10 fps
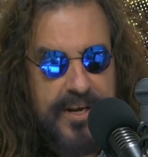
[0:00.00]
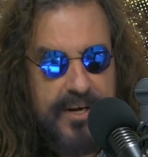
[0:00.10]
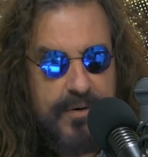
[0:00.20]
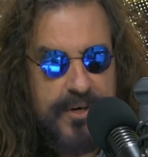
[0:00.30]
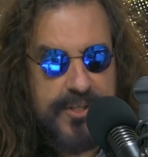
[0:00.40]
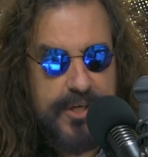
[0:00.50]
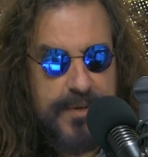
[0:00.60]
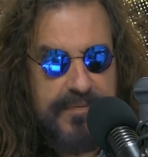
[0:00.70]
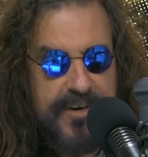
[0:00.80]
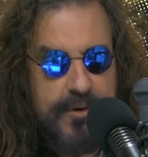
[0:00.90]

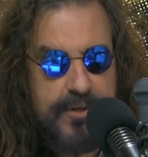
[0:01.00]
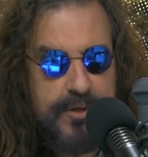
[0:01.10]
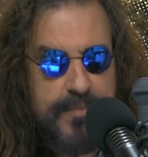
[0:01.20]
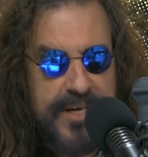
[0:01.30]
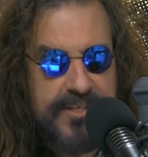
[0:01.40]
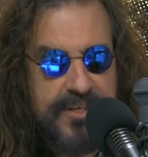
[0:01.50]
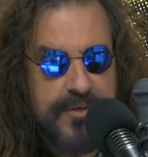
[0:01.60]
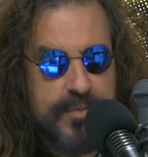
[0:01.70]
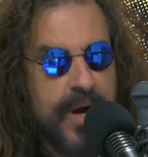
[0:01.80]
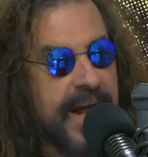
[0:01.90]
Grisham invoked New
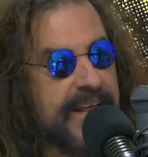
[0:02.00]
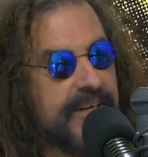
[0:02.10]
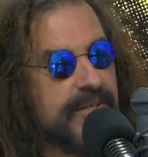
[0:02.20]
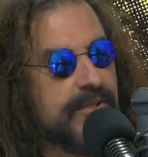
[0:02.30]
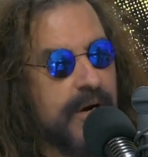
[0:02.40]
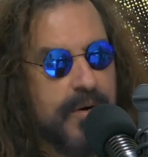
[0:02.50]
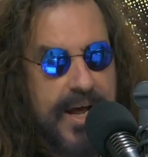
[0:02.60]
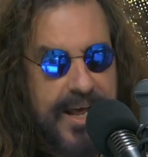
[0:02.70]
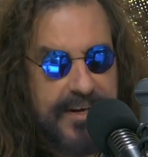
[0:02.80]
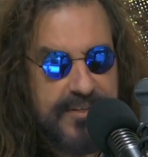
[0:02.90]
Mexico's Riot Control
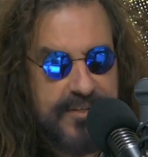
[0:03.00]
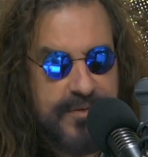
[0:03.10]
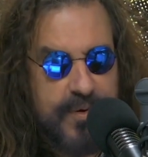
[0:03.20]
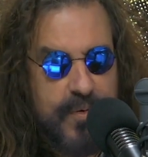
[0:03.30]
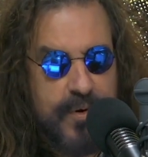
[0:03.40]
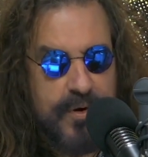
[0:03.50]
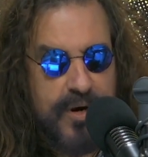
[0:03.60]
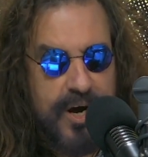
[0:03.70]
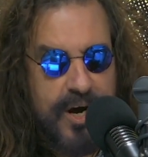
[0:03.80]
Act to order